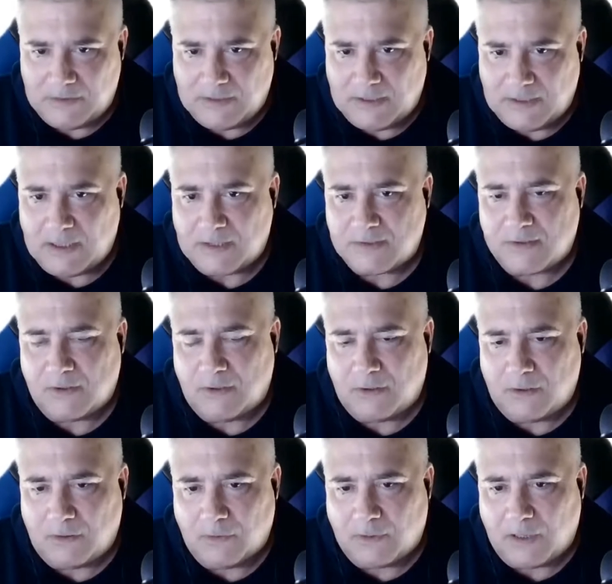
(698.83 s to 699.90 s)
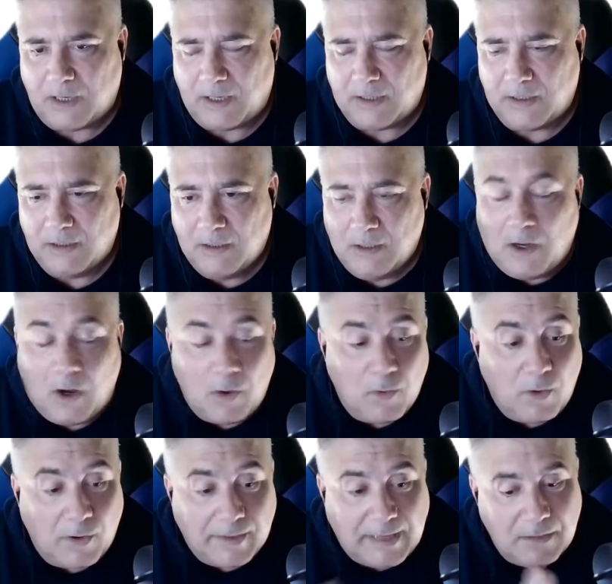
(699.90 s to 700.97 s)
DS. Oh, okay.
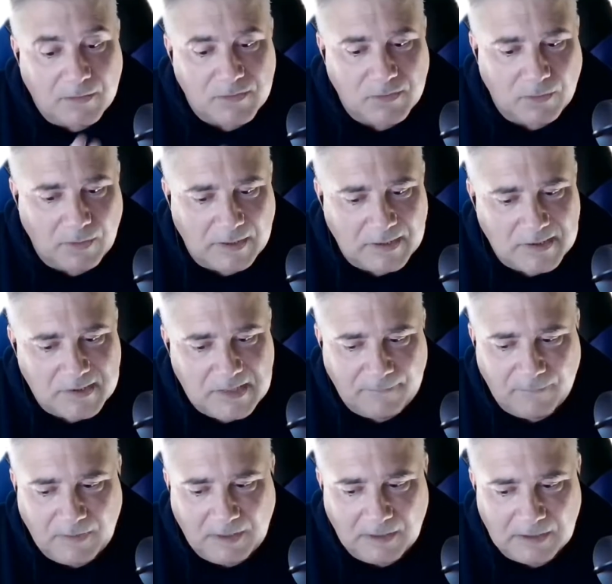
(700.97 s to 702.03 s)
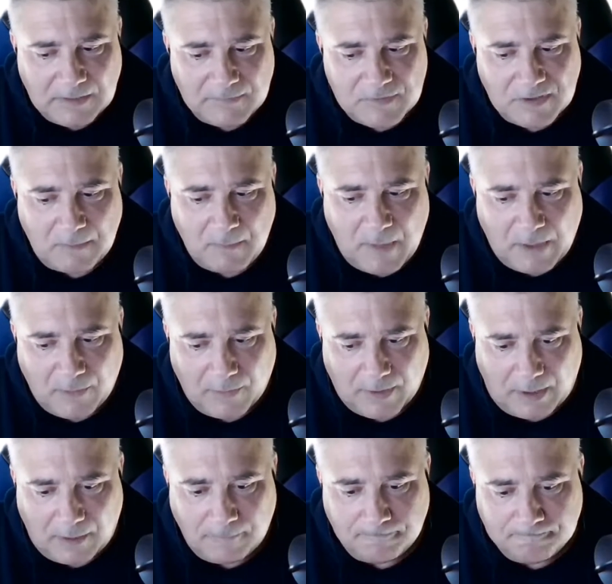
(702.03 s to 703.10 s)
Oh, again, so like Stephanie lives in
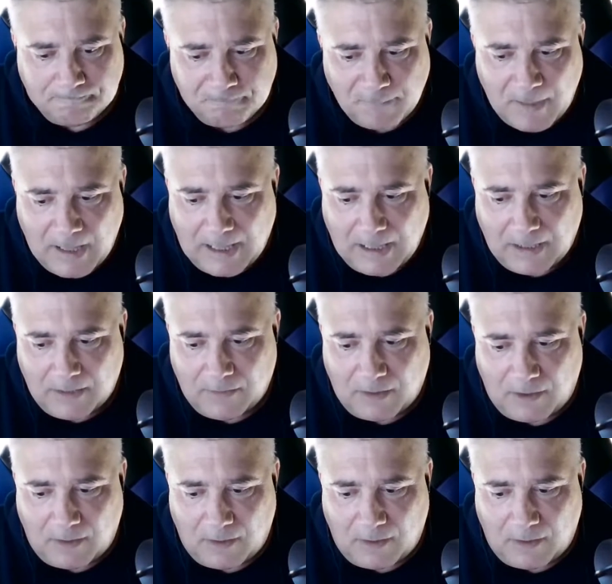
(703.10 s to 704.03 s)
America, and